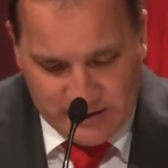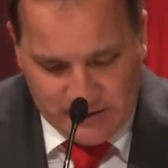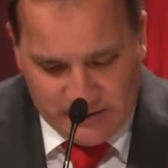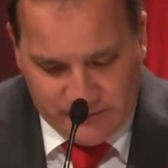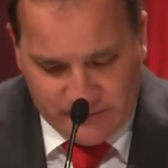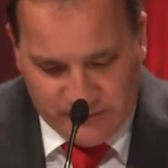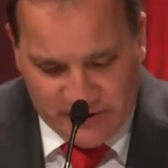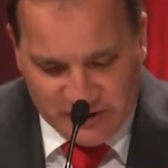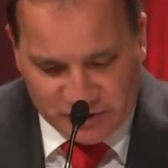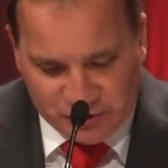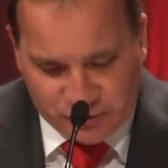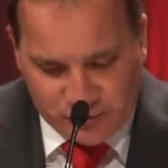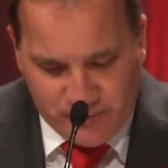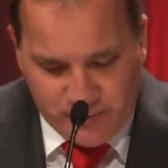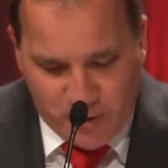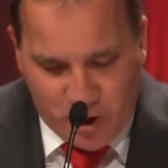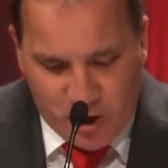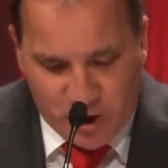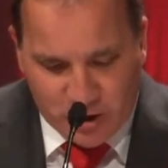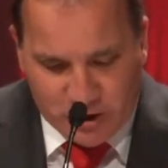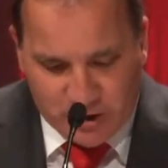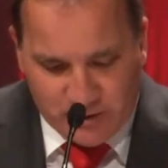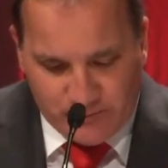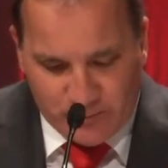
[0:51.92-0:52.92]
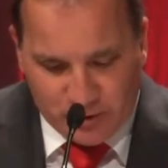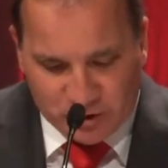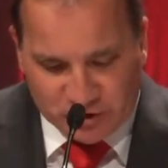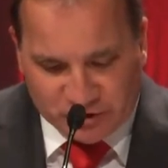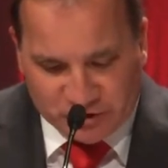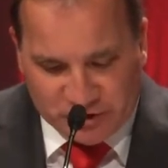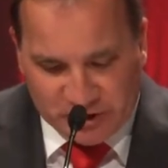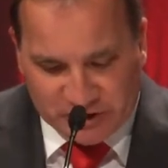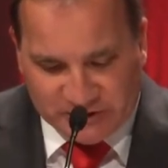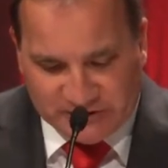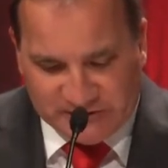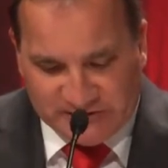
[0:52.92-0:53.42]
This remarkable
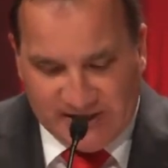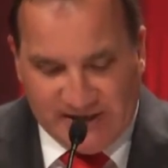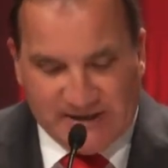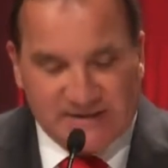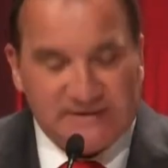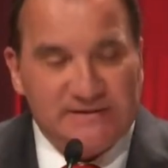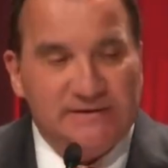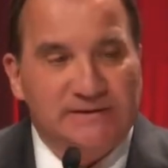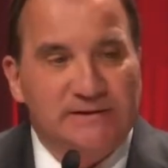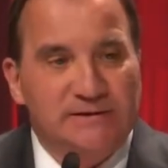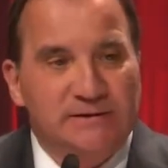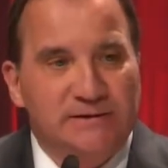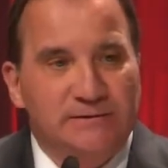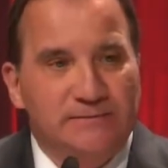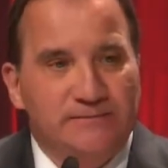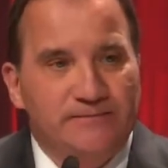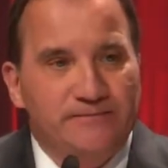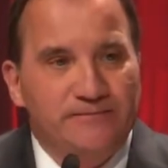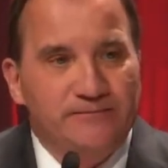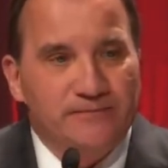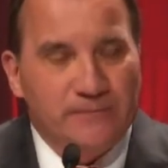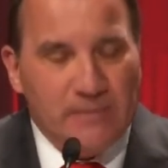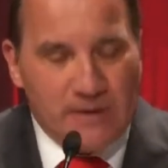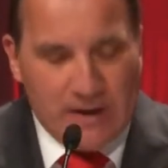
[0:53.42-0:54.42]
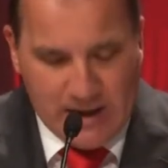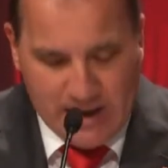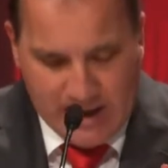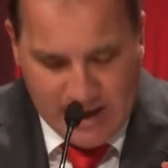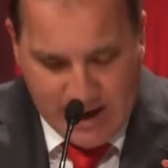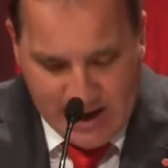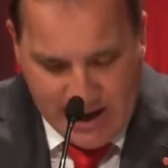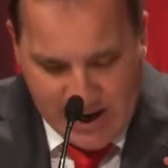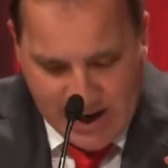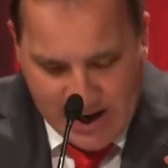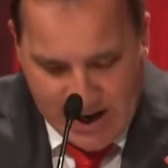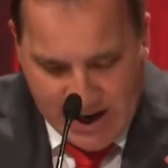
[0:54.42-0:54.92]
success
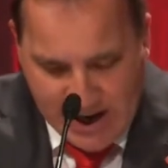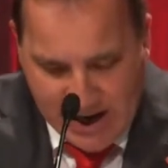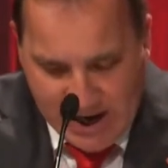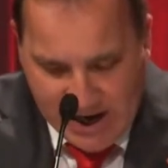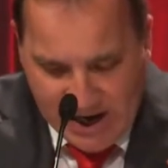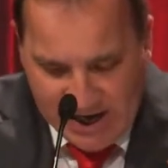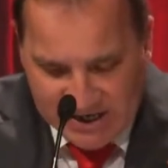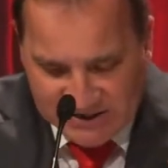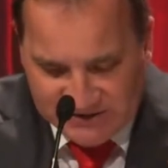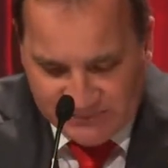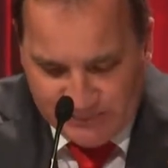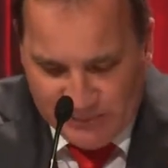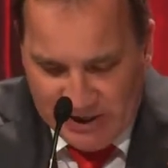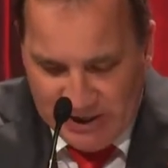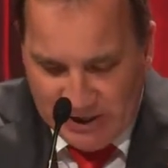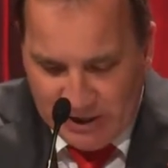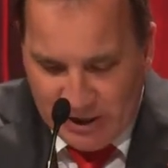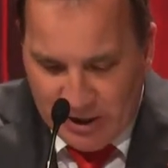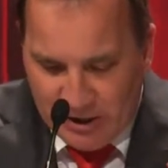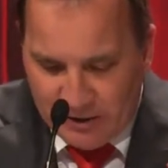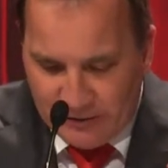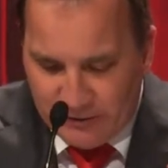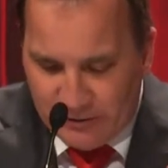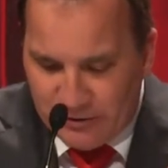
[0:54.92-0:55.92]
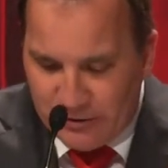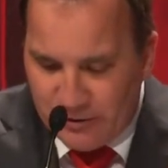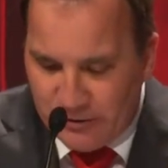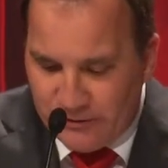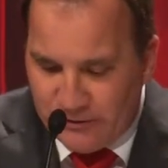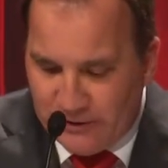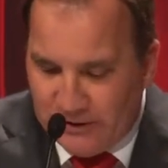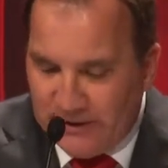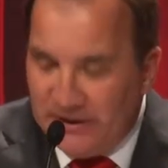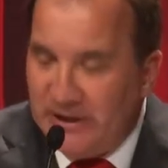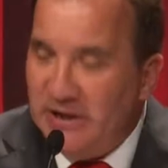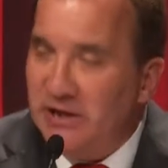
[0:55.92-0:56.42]
has been under
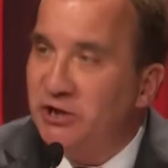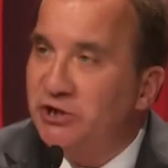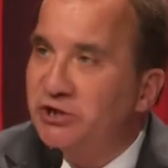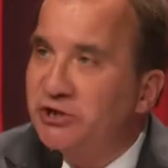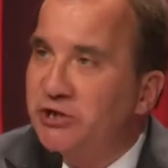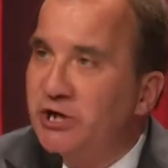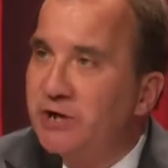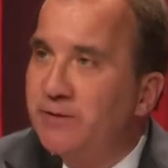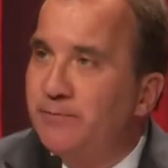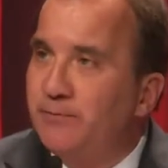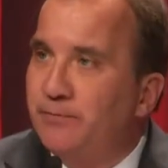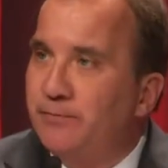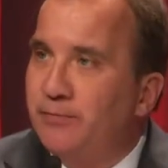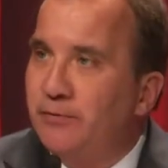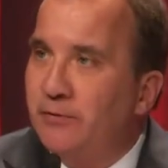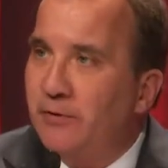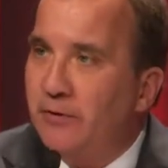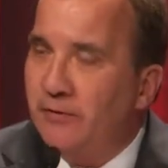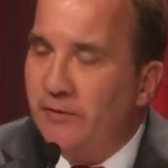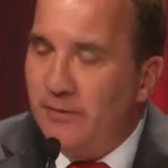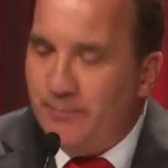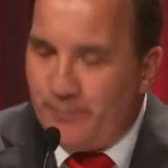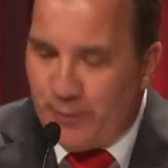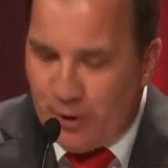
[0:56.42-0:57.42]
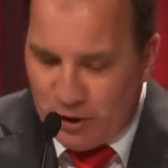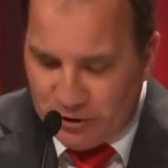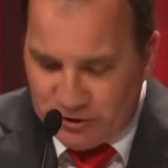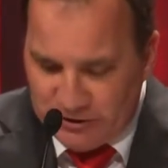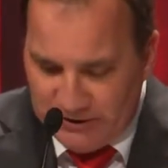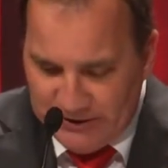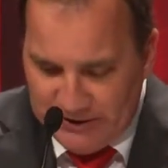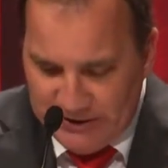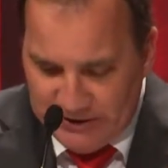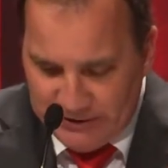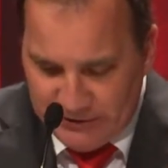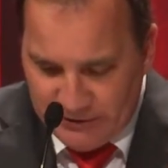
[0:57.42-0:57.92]
the leadership of the party
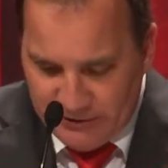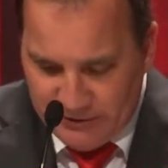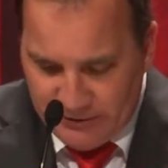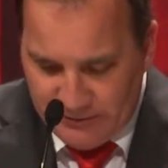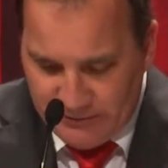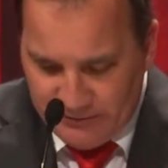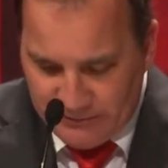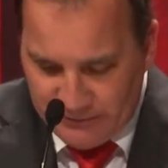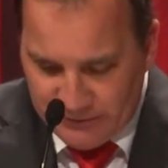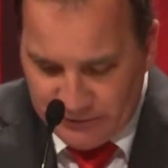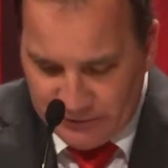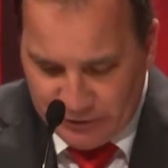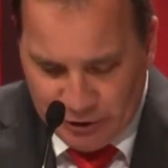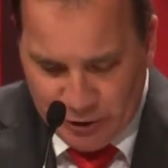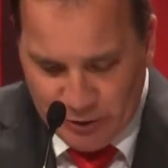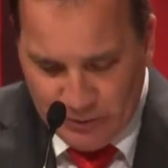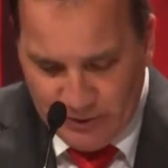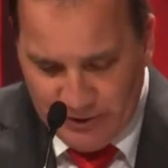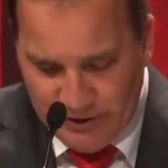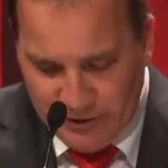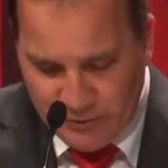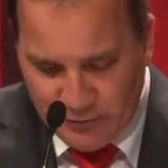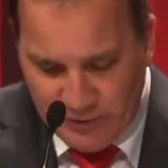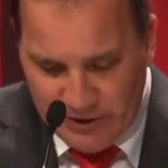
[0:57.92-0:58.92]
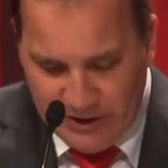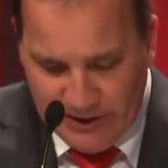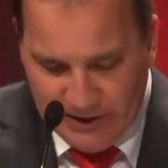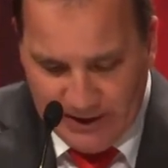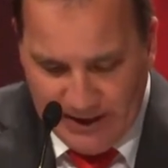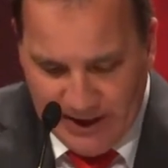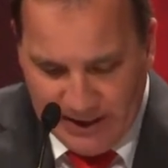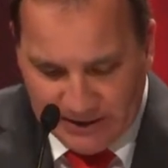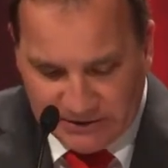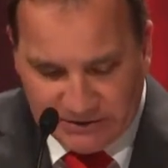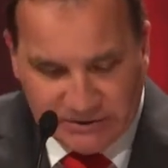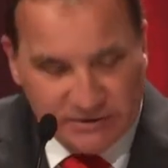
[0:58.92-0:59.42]
leader, newly
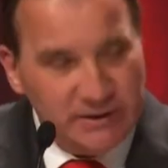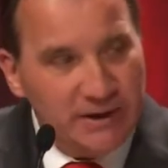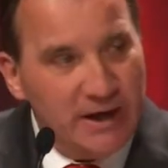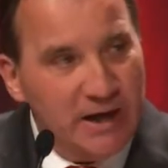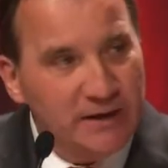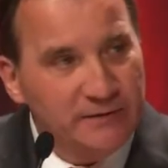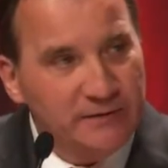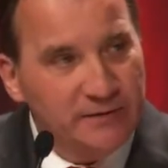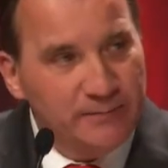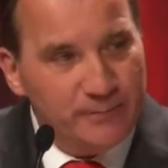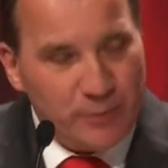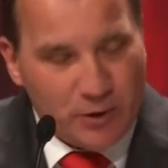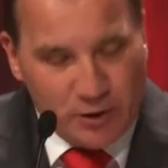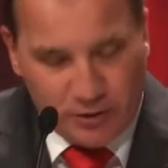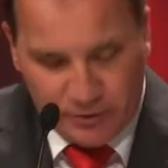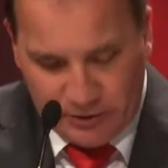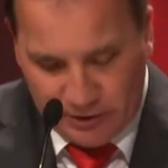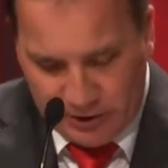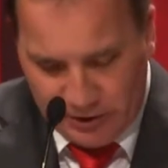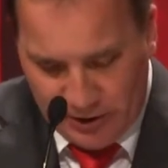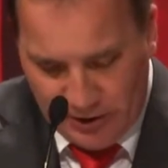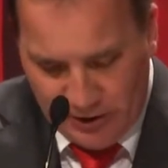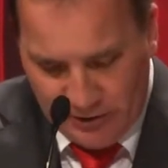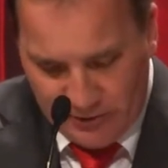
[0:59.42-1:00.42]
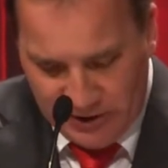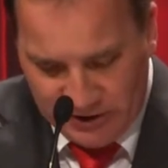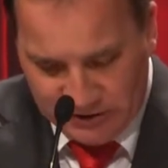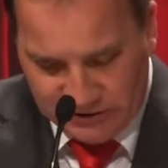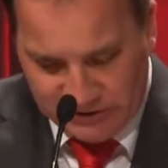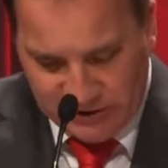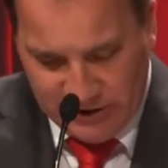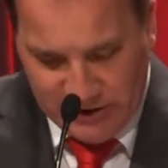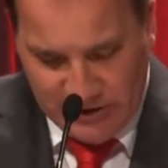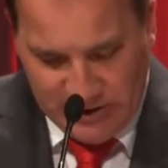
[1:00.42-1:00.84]
re-elected at the party congress,